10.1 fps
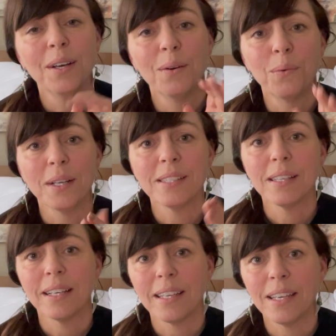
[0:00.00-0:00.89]
was
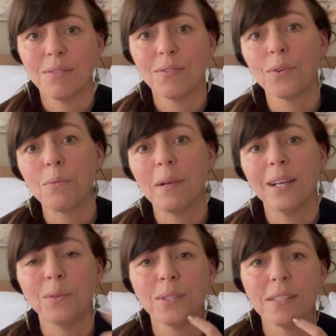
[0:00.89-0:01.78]
a gift for my
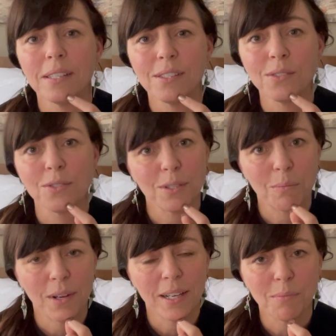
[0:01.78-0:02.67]
oldest sister's
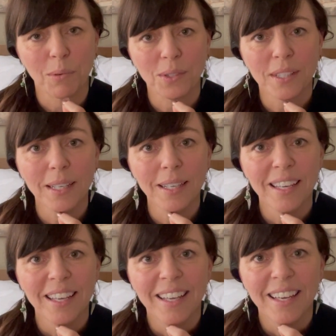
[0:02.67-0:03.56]
surprise birthday.
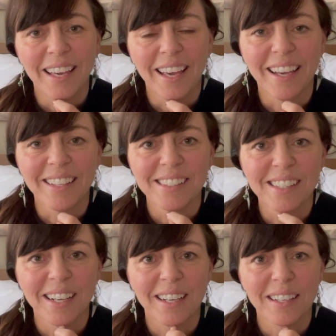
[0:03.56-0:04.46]
And
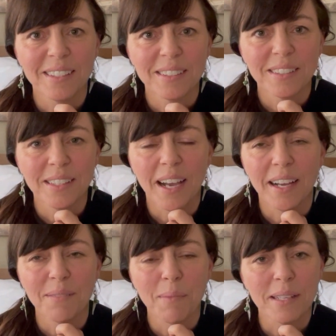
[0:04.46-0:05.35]

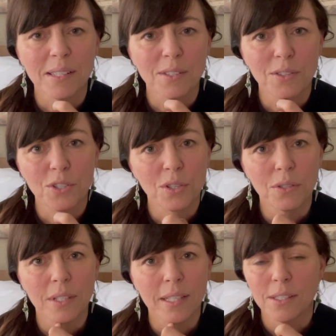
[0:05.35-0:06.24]
yeah, my sister
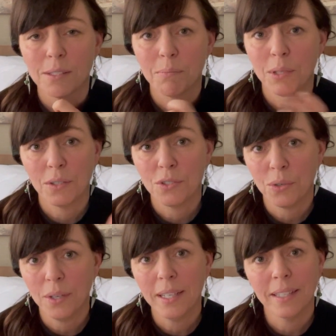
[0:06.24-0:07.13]
June is pure
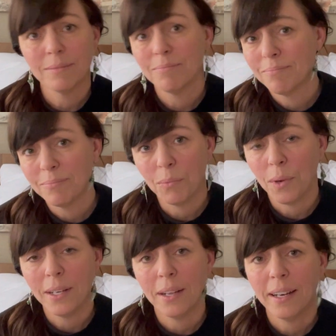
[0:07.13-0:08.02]
joy, and
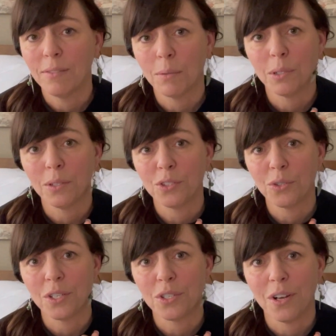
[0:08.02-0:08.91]
why not have a pure
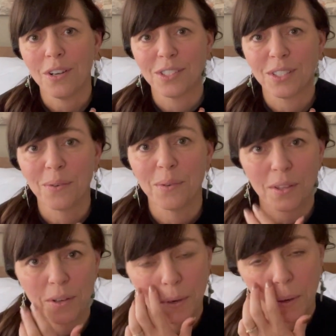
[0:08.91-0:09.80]
joy shawl to go
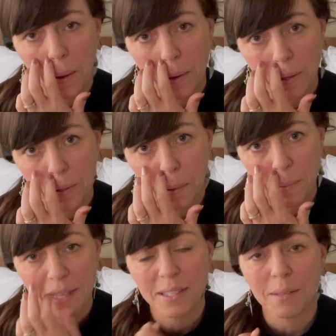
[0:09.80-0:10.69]
with her
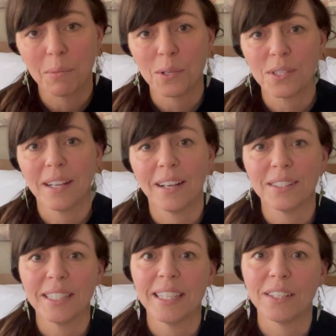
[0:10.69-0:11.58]
amazing
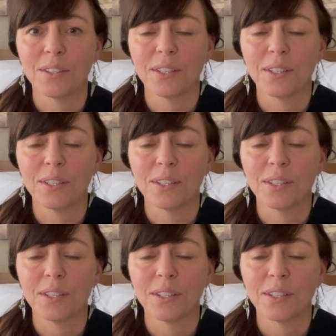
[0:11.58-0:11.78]
personality and her